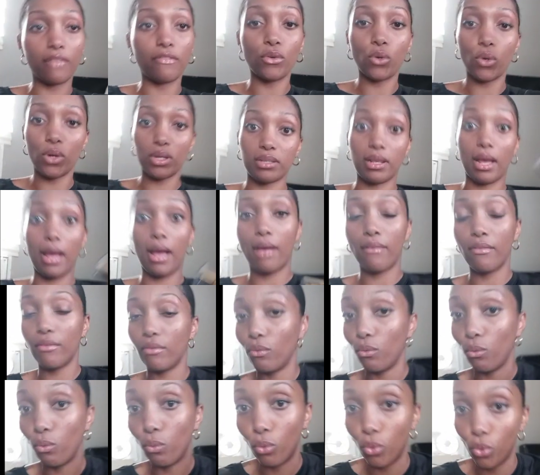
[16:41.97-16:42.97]
Of course, I
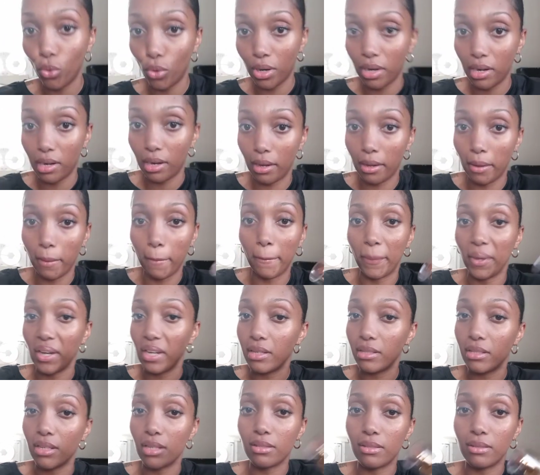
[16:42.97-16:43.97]
haven't worn it,
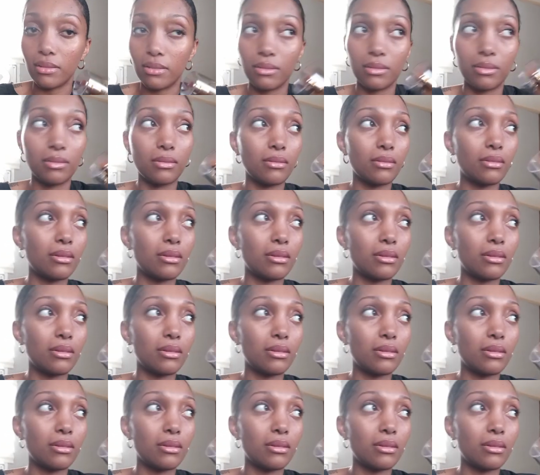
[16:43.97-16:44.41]
but it doesn't,